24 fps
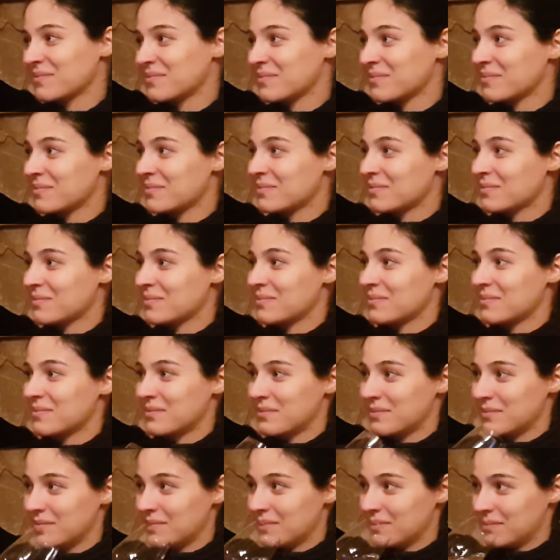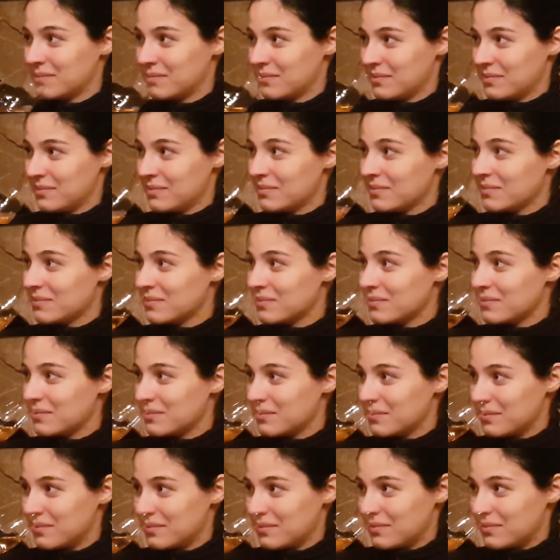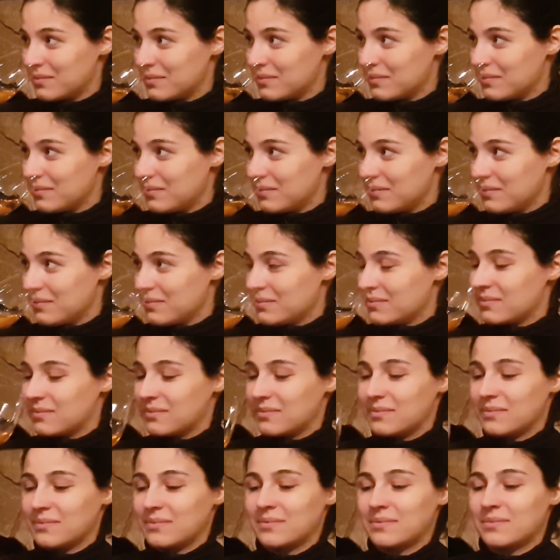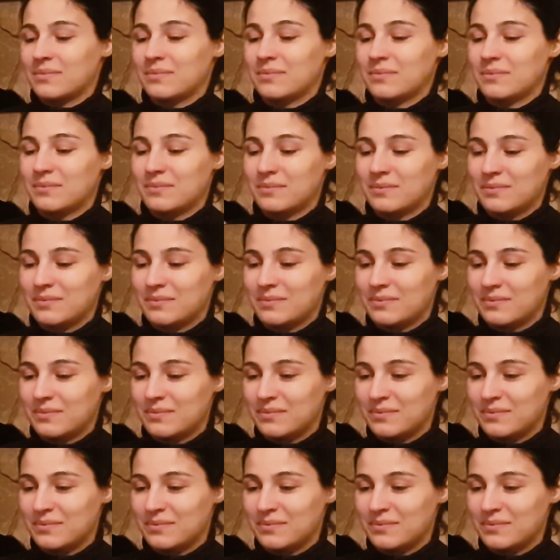(not speaking)